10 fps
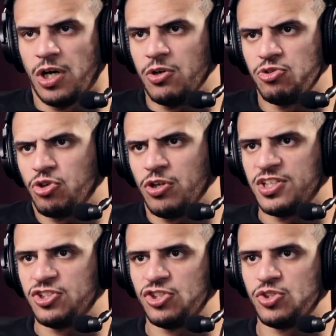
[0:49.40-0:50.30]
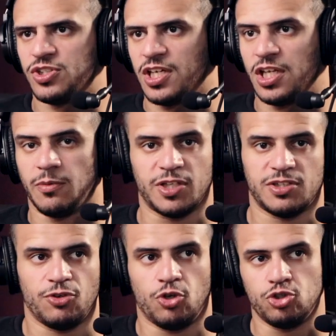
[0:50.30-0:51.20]
So how do you call it a jiu-jitsu technique? But
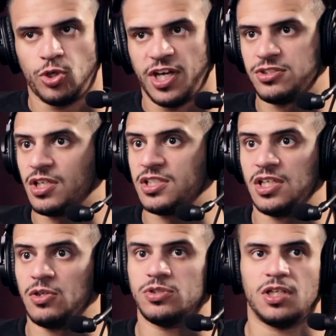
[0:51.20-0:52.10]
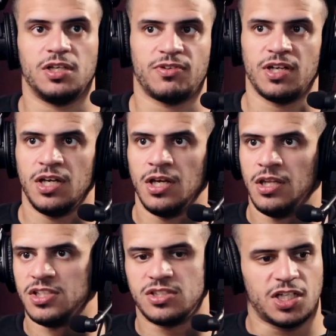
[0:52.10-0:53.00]
if you go to catch wrestling, luta livre,
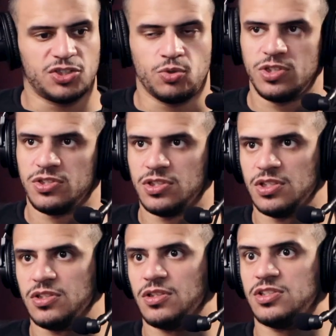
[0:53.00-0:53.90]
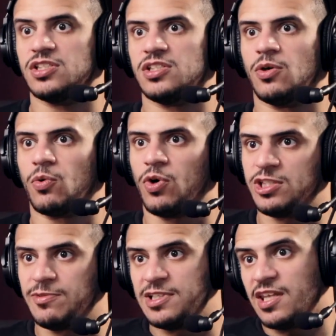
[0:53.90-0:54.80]
these guys do it since they were
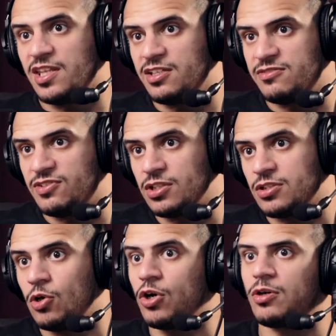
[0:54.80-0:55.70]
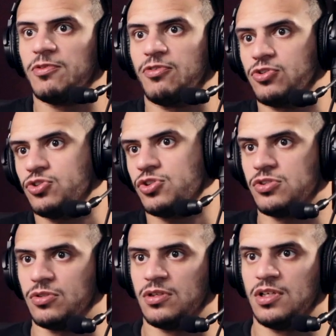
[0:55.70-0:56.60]
white belt, and they've done it long before jiu-jitsu.